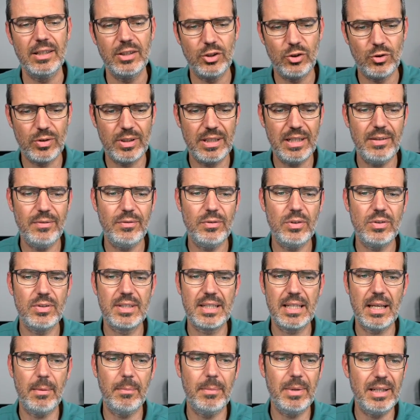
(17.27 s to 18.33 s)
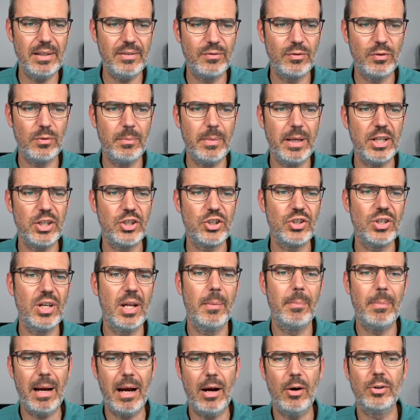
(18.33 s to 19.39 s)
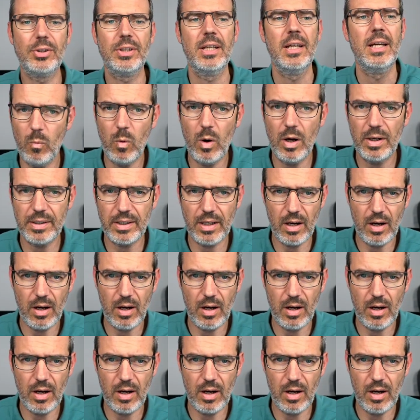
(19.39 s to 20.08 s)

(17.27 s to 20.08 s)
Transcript: to give you some information about what